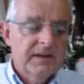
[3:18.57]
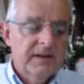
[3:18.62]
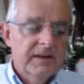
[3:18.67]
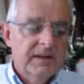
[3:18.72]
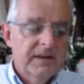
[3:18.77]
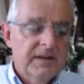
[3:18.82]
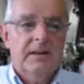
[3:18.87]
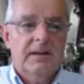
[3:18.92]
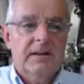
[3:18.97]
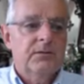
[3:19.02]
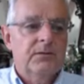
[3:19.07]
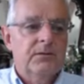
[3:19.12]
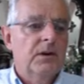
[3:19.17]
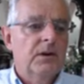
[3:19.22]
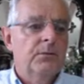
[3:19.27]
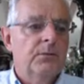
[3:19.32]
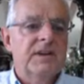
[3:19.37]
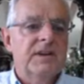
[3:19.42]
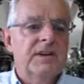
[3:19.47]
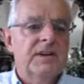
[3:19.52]
So
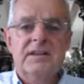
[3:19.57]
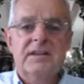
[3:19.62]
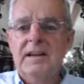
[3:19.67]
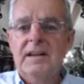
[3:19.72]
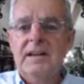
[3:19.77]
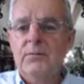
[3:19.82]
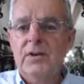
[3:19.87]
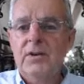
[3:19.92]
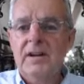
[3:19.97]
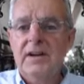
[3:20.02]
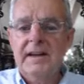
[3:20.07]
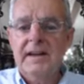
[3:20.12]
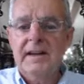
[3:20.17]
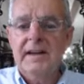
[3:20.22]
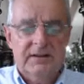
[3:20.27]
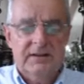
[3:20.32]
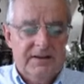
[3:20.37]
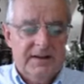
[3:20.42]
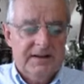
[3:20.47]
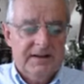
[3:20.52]
we're staying well out
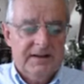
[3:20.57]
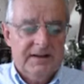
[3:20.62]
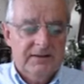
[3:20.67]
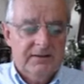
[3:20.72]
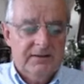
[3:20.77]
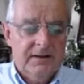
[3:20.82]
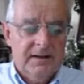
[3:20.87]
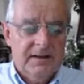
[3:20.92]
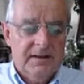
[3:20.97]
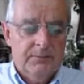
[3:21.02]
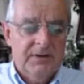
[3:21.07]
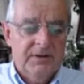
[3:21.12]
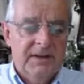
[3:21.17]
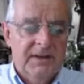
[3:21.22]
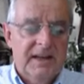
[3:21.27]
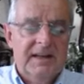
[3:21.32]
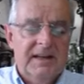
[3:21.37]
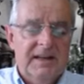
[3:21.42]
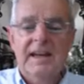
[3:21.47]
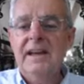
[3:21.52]
of that with
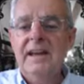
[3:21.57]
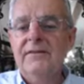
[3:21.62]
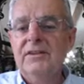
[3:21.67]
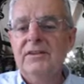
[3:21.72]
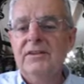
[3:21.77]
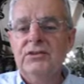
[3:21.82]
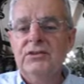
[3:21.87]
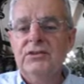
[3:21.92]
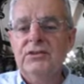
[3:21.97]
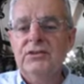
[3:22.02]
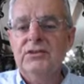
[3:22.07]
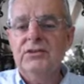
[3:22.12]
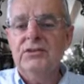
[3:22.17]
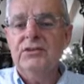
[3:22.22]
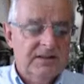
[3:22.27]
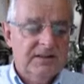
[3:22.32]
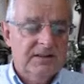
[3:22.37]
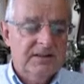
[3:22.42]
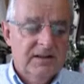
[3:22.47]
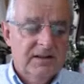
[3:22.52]
any heavy
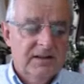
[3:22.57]
trades.